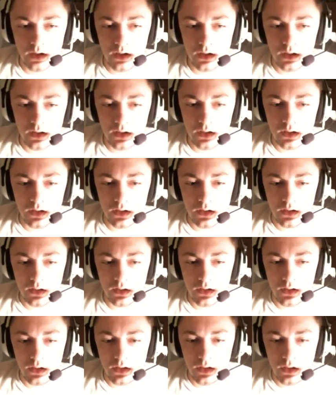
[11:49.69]
He he
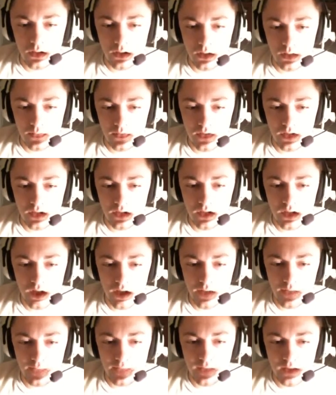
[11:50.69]
he. I'm stuck
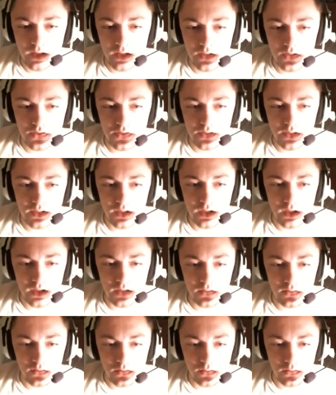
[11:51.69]
on a freaking tree. I
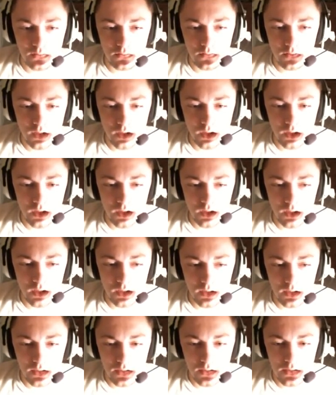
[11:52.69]
don't know why.
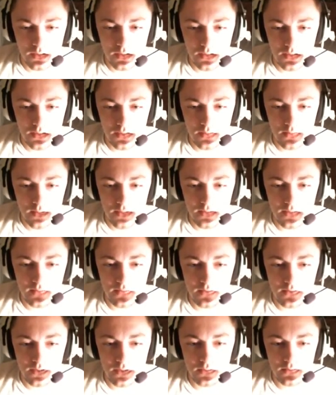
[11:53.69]
There is a massive
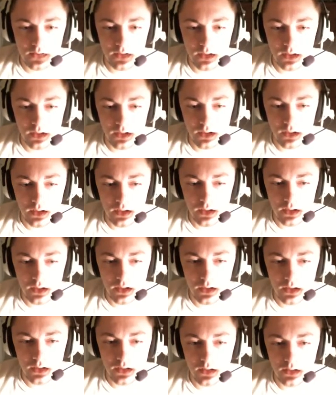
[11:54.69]
tree right here.
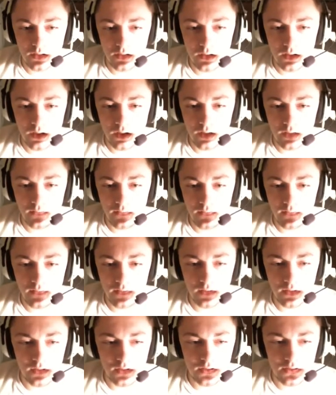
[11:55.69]
Here. I have the
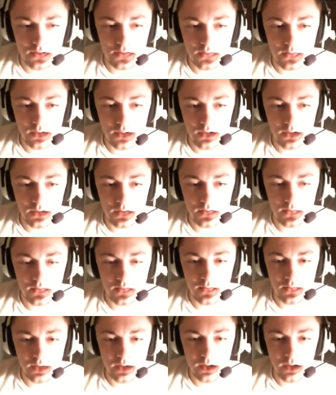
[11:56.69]
feeling there should be a note
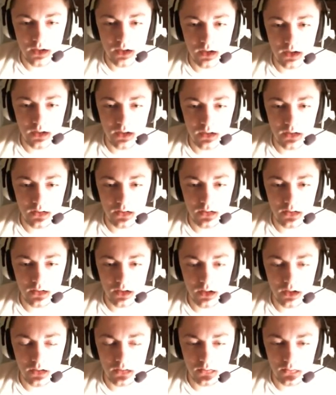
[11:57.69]
somewhere here.
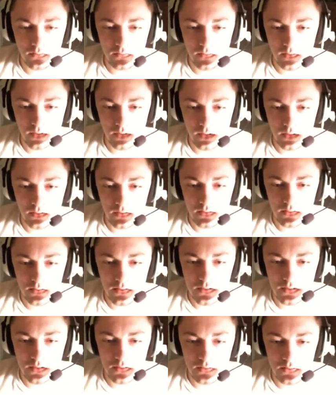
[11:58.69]
I don't think
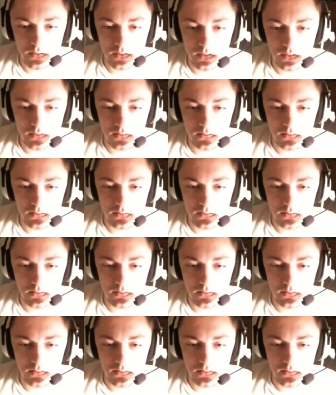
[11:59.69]
there's note there.